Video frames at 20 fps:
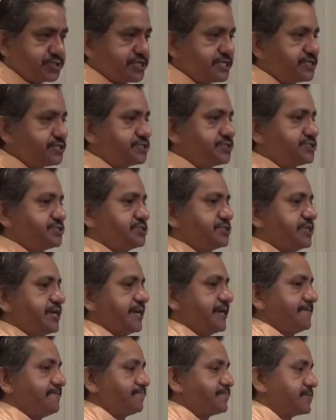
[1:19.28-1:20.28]
Jesus'
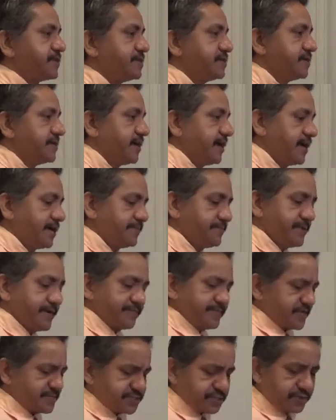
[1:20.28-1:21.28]
name.
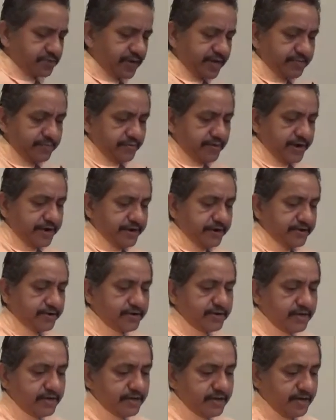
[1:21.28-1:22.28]
Amen. That's a great
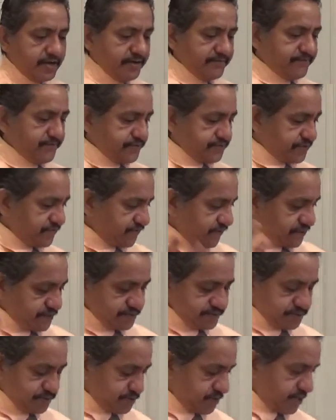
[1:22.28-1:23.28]
prayer uh, for
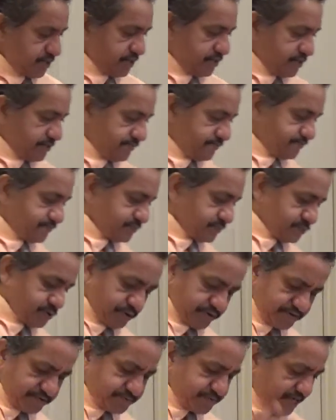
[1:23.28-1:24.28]
different uh,
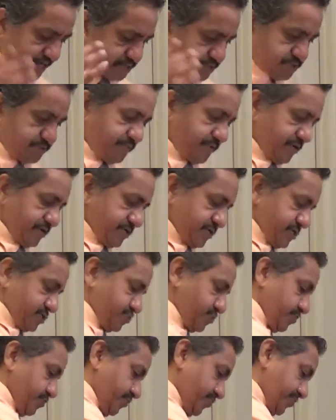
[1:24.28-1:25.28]
circumstances, but
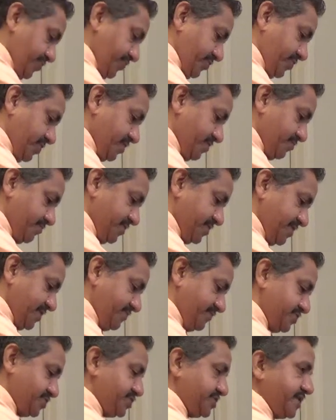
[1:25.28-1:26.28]
it's what we're
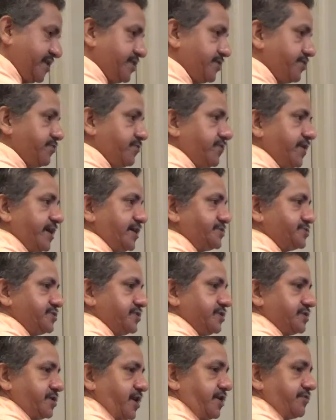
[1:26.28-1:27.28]
believing together as
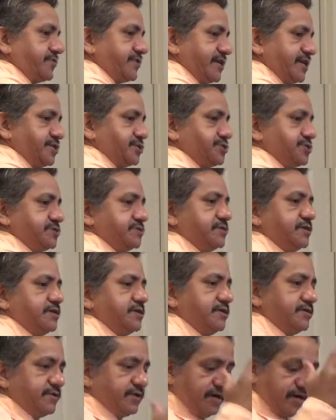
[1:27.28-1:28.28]
a congregation
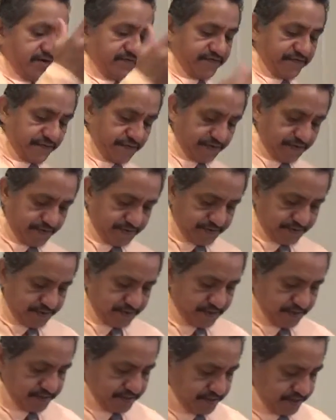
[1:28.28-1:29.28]
uh, for
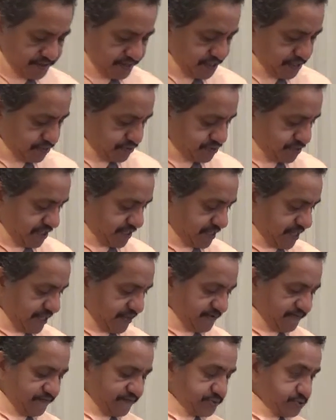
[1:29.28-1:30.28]
uh, the leaders that
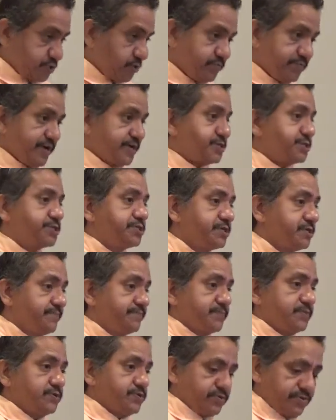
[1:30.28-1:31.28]
gave so
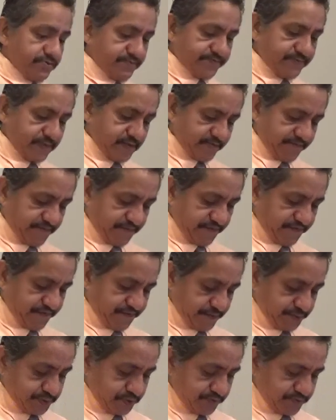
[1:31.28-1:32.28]
much, you know, for,
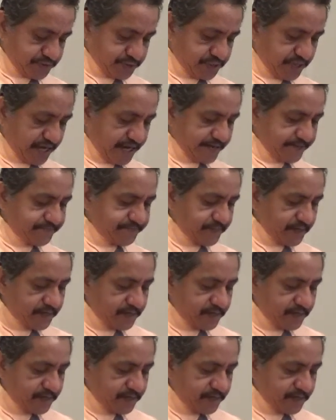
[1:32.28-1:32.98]
for so much time.